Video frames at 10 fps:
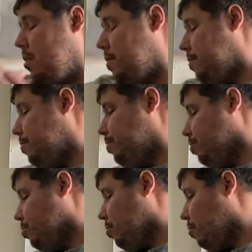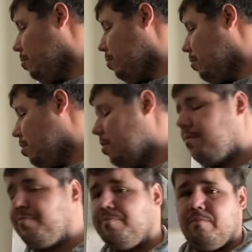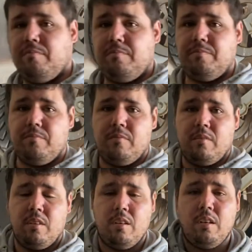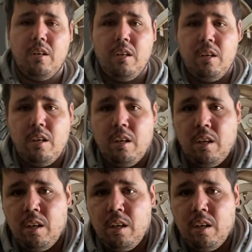Nothing is said.